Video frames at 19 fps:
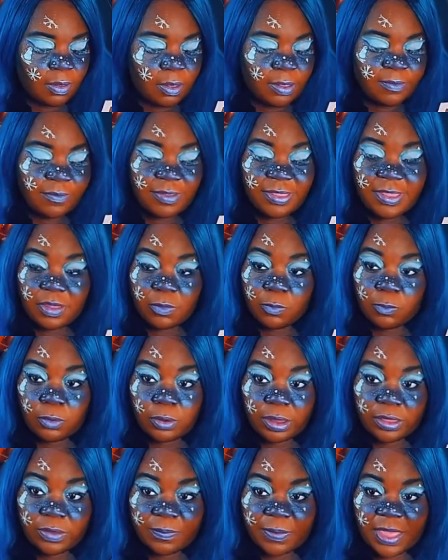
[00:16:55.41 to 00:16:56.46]
I always get
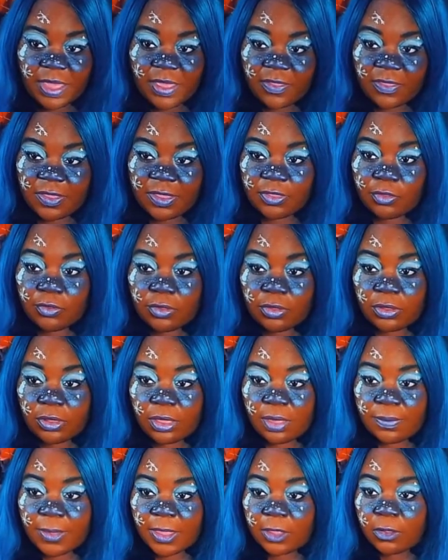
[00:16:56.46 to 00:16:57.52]
worried about how things are going to
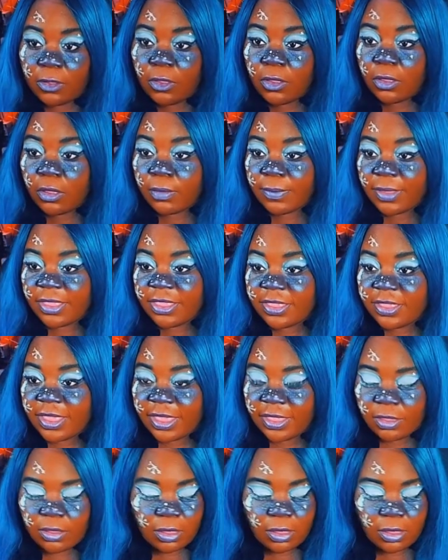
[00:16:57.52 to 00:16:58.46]
come out on my skin.